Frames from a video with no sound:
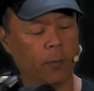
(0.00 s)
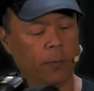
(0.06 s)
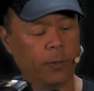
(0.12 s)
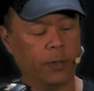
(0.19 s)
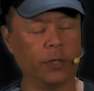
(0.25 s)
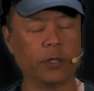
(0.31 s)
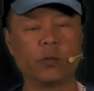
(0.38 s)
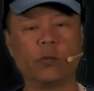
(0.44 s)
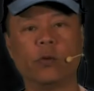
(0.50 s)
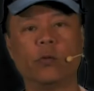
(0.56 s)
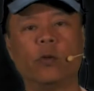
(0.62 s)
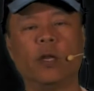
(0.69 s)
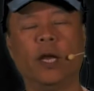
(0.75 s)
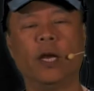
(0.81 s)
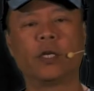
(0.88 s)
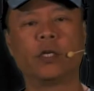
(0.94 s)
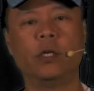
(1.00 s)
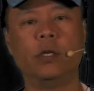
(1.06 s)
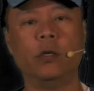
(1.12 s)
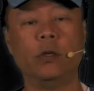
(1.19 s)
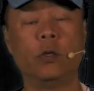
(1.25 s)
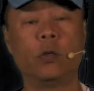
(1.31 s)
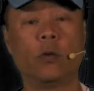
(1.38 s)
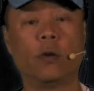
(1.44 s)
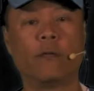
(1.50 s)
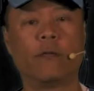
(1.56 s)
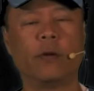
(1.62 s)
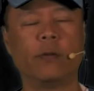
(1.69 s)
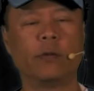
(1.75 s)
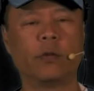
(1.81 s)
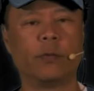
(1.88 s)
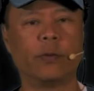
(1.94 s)
but this one will actually do 12
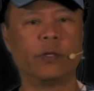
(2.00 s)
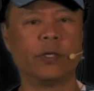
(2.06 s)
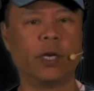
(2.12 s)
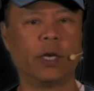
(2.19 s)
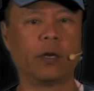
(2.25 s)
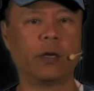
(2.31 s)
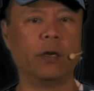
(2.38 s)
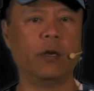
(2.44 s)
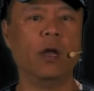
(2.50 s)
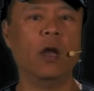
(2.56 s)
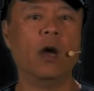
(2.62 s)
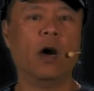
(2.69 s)
frames per second